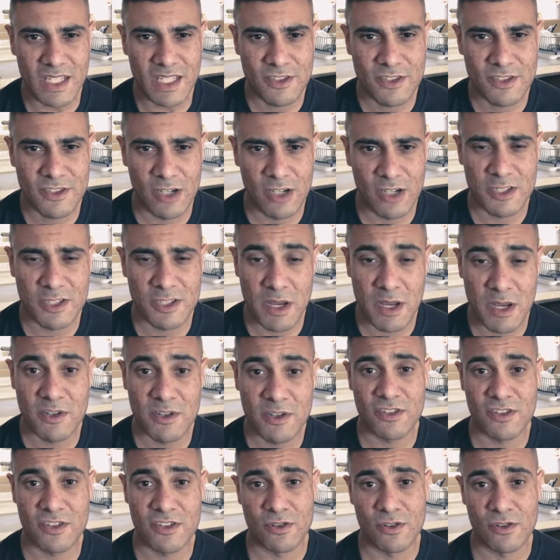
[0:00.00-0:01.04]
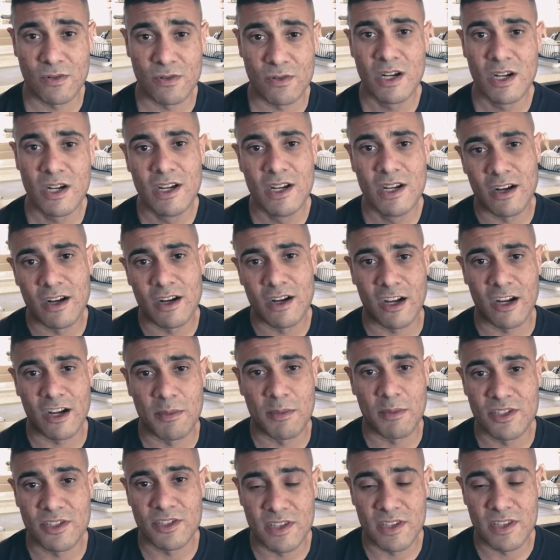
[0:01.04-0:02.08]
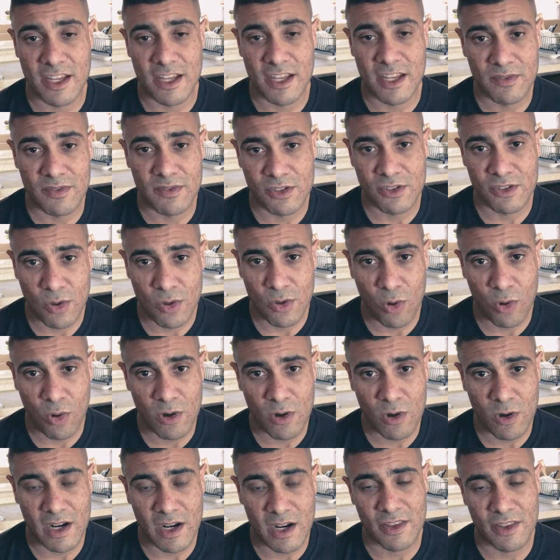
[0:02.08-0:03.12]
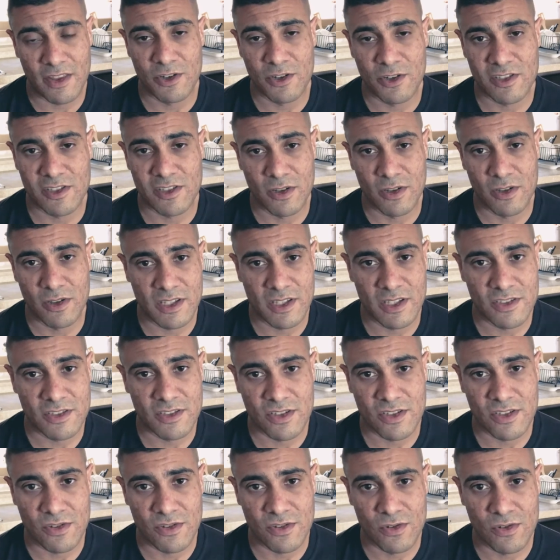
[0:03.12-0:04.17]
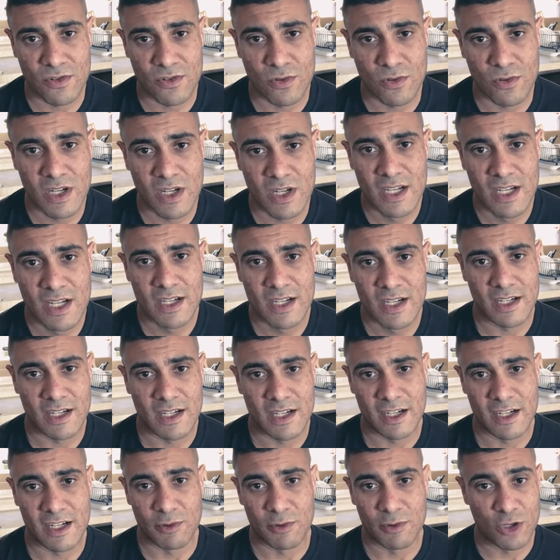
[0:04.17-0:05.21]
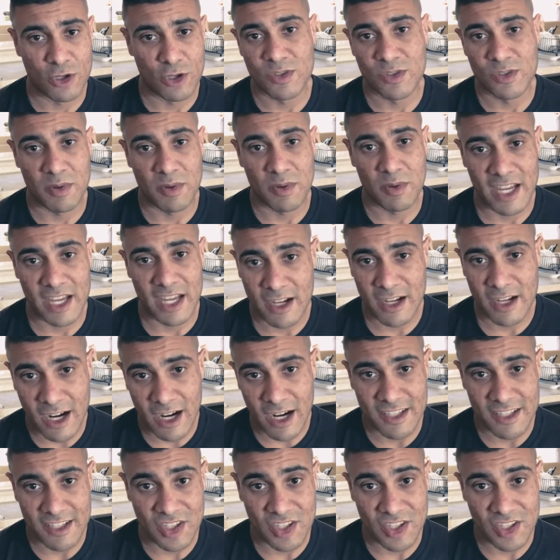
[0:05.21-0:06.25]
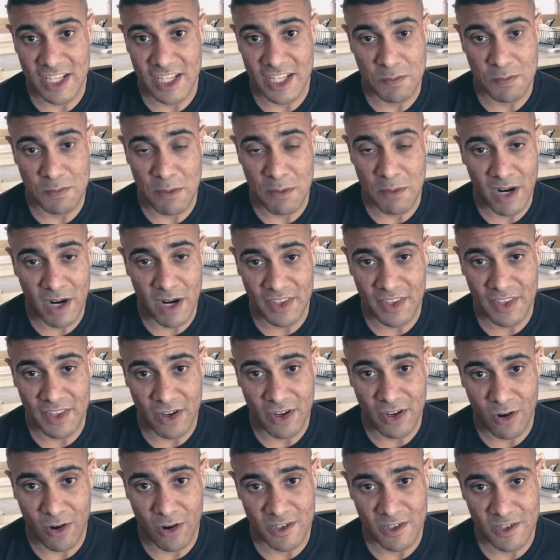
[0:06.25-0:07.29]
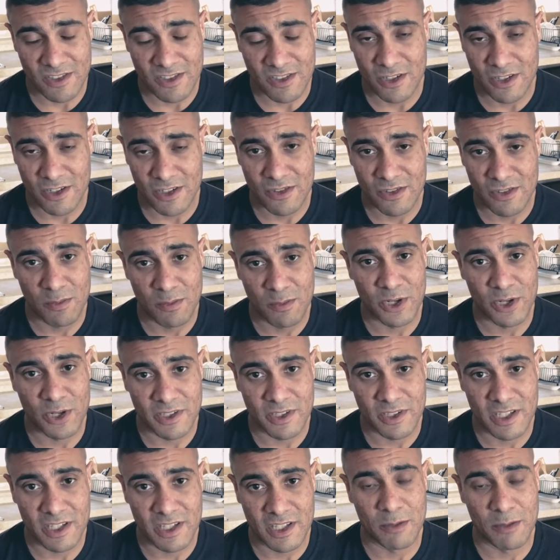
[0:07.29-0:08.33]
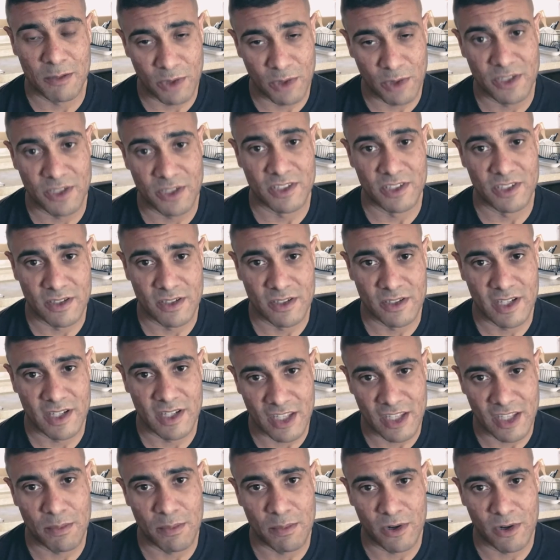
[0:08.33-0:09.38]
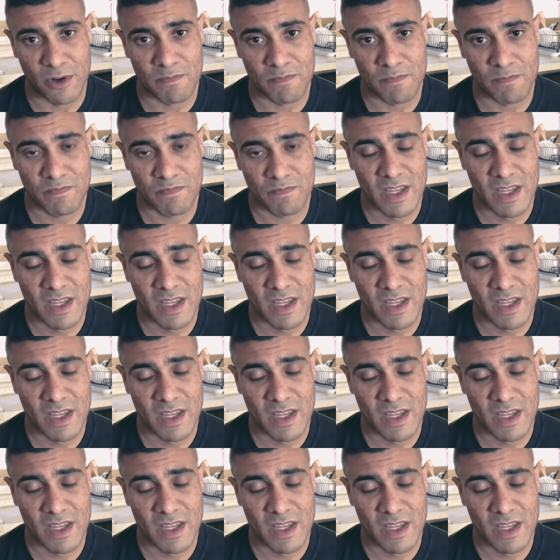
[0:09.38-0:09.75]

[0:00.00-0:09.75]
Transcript: service members who are coming to the end of their tour, and they're just looking to recoup some of that cost that they spent buying the car, so you can get a pretty good deal at that point.